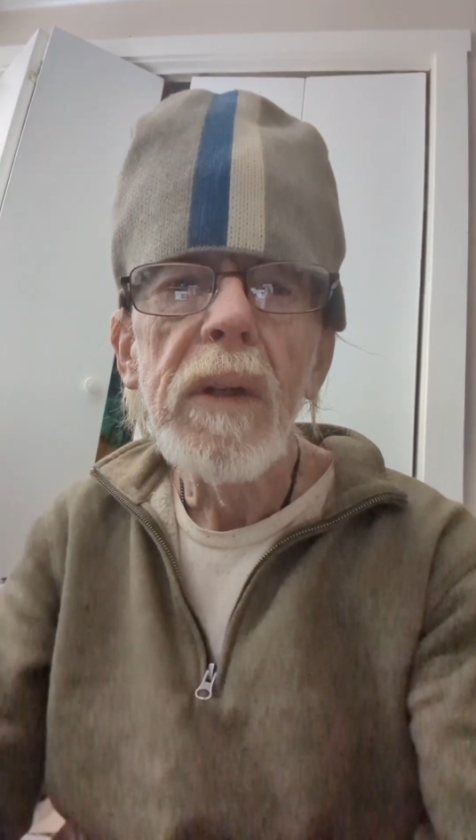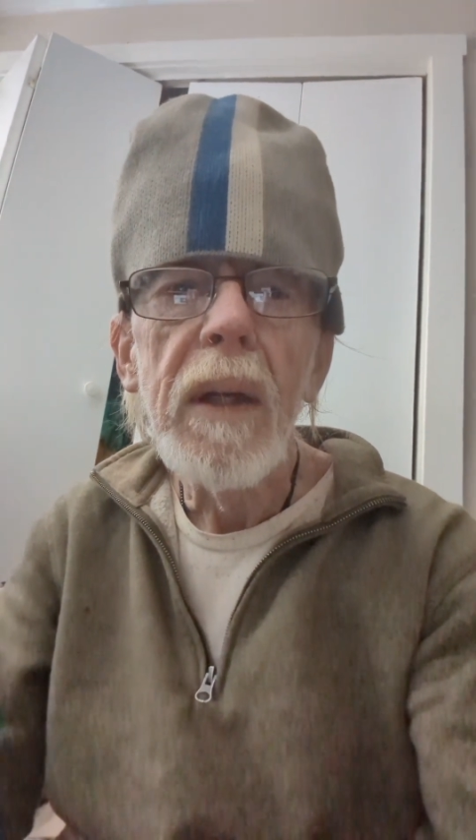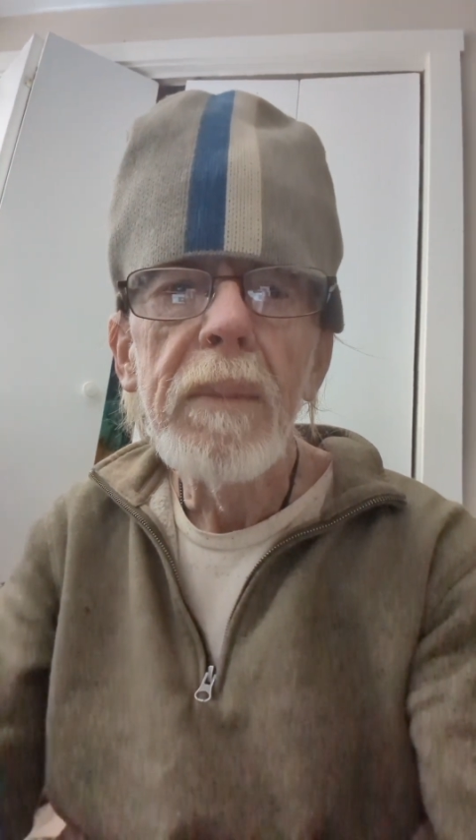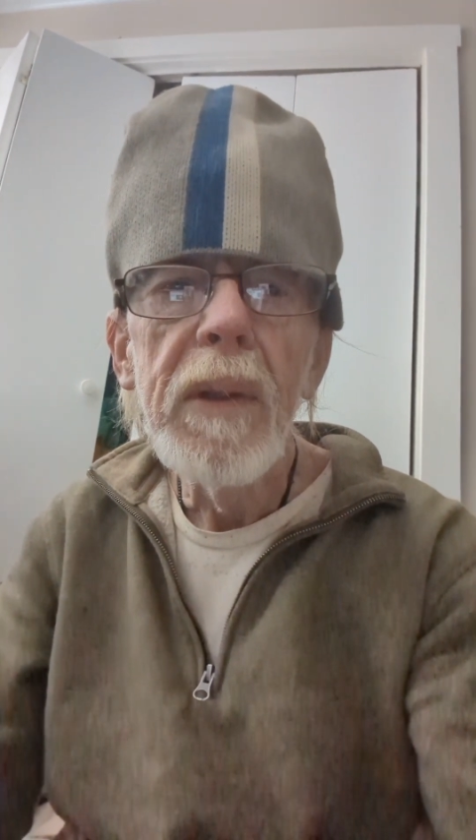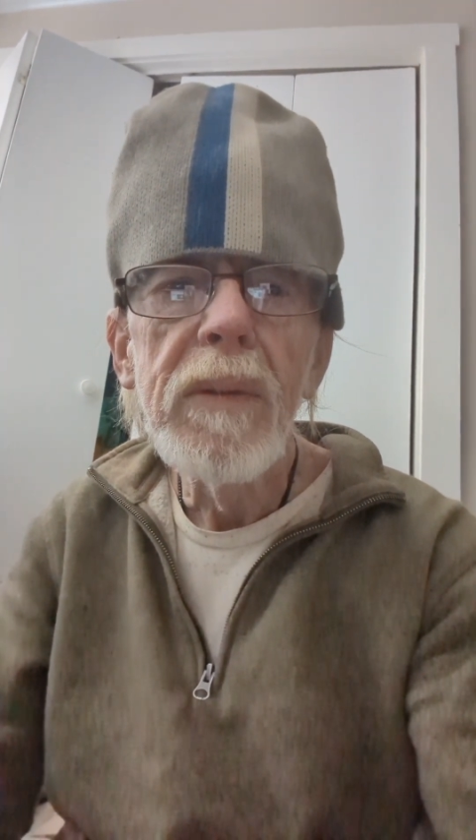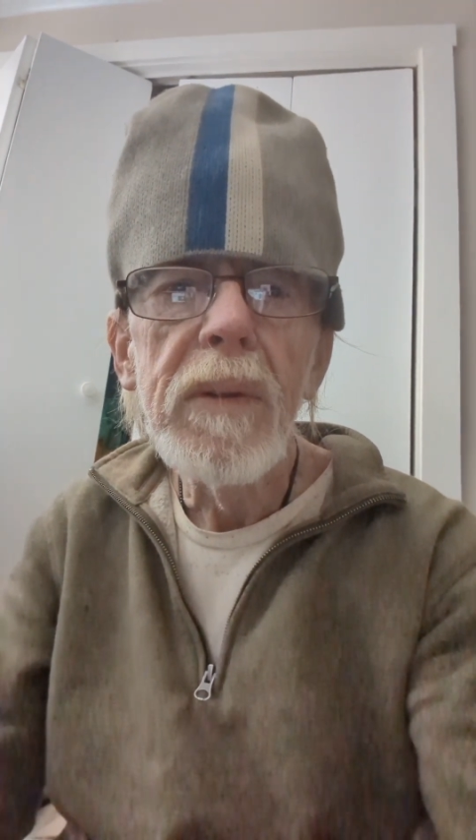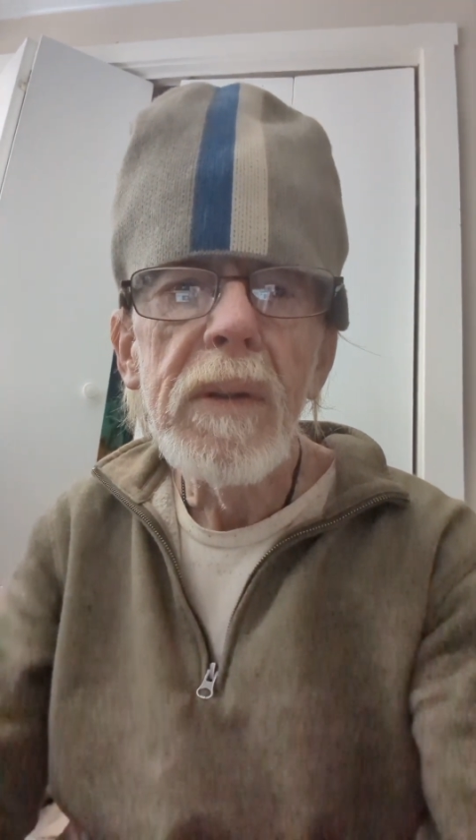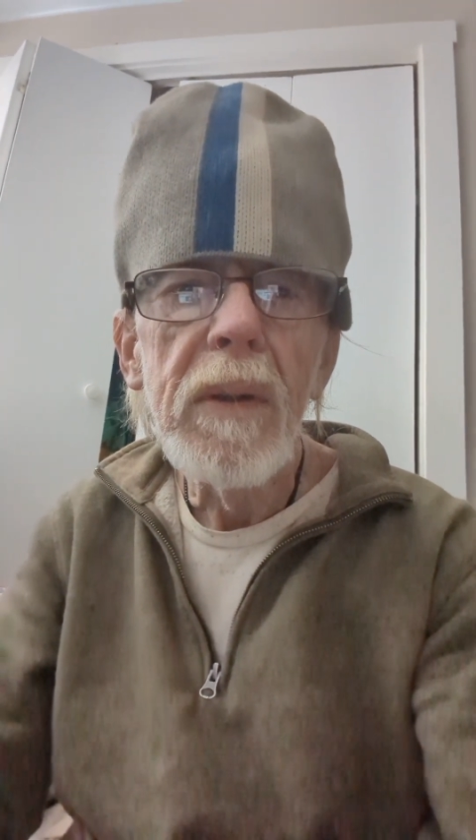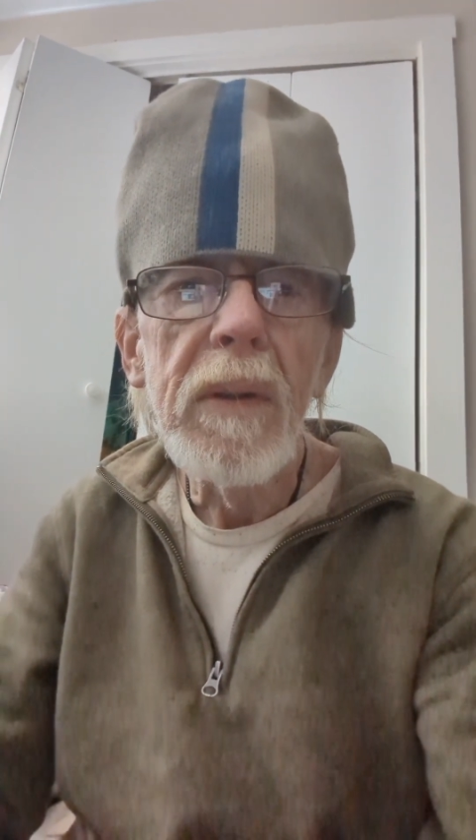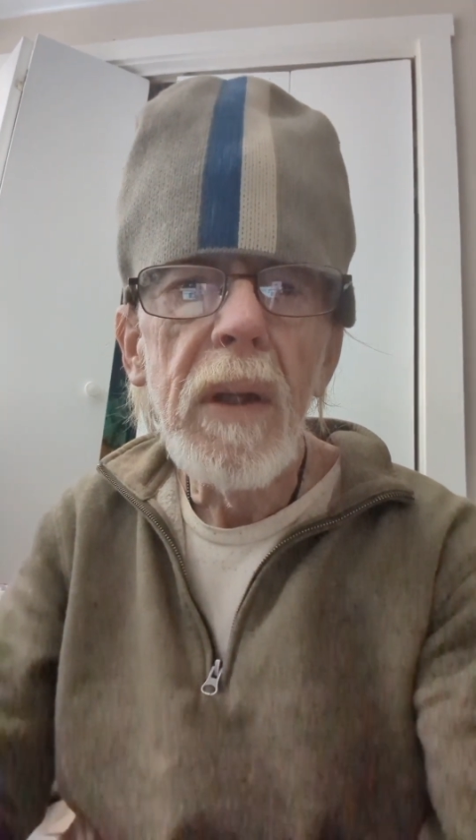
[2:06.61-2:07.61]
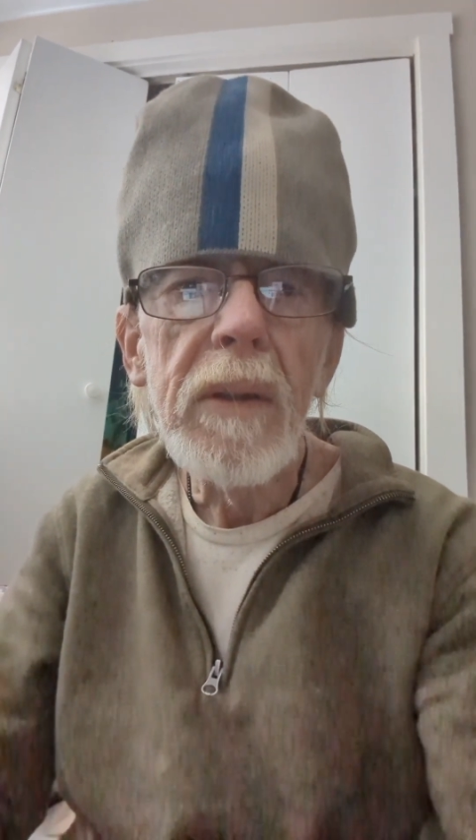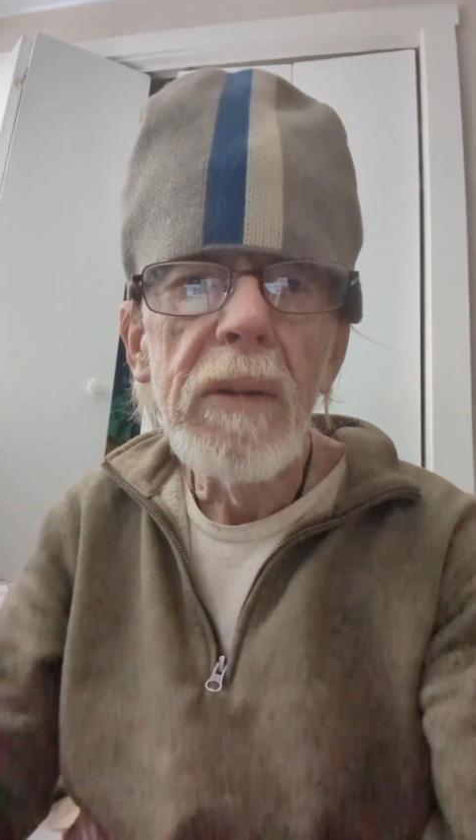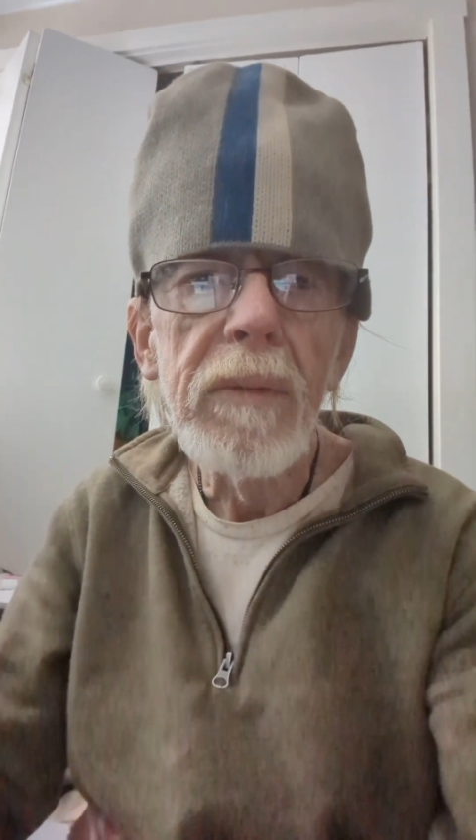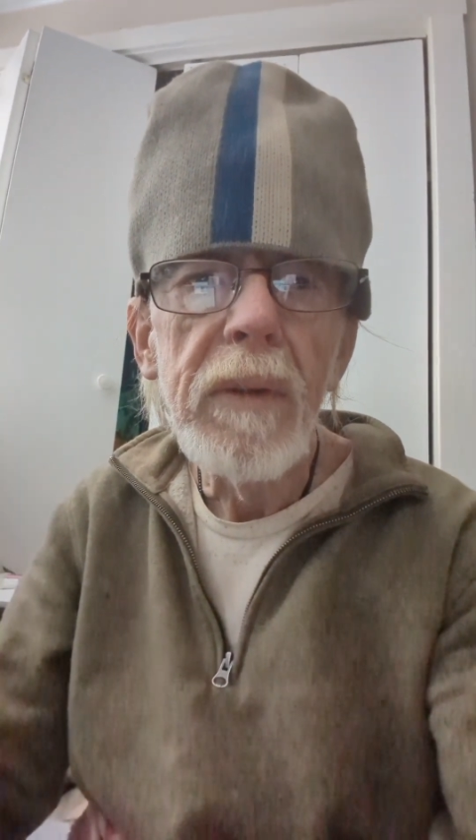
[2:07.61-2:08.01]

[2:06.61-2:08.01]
I'm using deductive